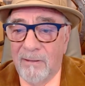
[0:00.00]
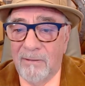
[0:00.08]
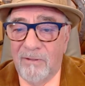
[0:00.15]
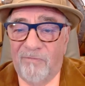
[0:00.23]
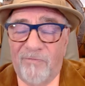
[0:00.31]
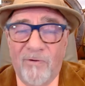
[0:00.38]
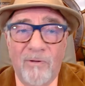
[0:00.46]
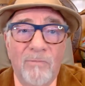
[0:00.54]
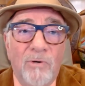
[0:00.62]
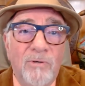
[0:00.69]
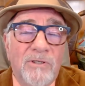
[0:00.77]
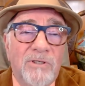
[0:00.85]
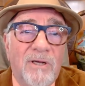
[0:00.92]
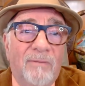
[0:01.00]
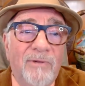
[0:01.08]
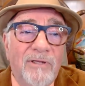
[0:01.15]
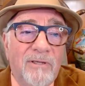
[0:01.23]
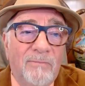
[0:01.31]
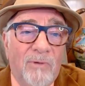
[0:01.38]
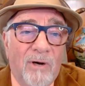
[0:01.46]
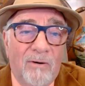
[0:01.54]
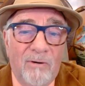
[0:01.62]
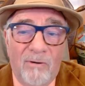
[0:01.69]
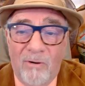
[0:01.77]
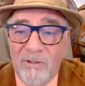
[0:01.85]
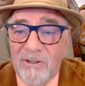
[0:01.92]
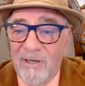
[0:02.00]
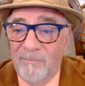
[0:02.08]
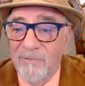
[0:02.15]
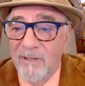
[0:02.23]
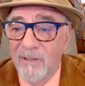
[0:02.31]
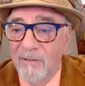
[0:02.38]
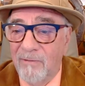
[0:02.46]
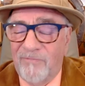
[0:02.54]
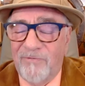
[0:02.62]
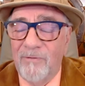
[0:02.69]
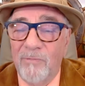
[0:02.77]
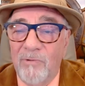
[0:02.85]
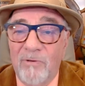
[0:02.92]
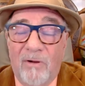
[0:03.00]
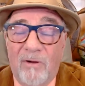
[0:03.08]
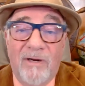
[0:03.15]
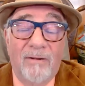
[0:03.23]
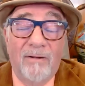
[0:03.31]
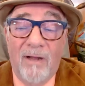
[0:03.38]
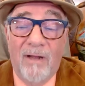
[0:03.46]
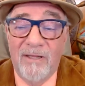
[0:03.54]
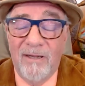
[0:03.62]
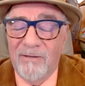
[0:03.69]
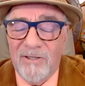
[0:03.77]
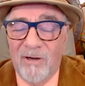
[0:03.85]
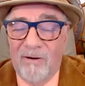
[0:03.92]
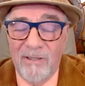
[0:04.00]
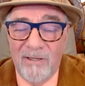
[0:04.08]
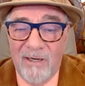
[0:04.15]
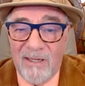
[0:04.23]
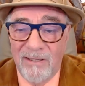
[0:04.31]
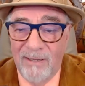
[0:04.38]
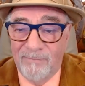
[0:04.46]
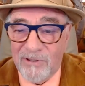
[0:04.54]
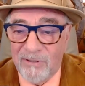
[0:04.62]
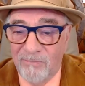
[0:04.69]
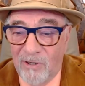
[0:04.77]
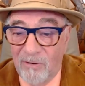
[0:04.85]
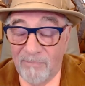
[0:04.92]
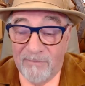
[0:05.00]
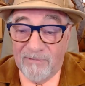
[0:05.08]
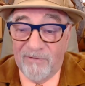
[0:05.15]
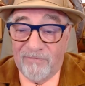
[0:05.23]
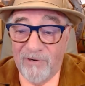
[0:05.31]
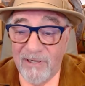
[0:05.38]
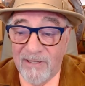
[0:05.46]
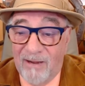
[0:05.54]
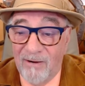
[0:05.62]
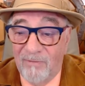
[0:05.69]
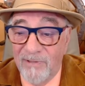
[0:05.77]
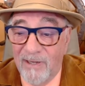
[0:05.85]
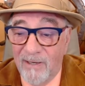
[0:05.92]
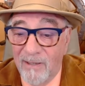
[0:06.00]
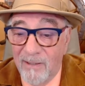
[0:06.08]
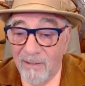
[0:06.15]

The full moon is coming tomorrow, or something. Full moon, or, or, or the sorry, the eclipse tomorrow. People are freaked out over that.